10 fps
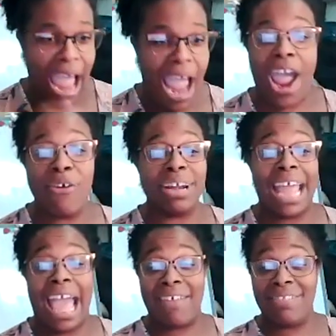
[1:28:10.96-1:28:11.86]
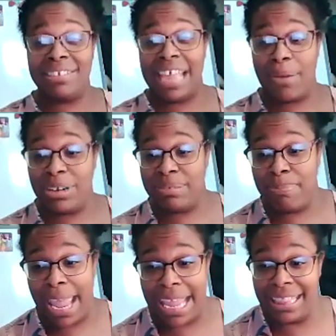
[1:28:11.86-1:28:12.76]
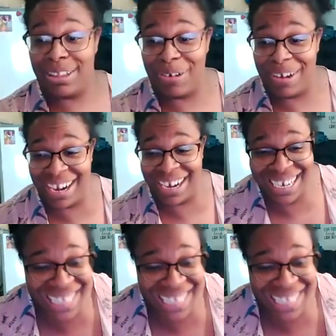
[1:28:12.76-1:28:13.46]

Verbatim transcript: I already have the sandwich made, Lord.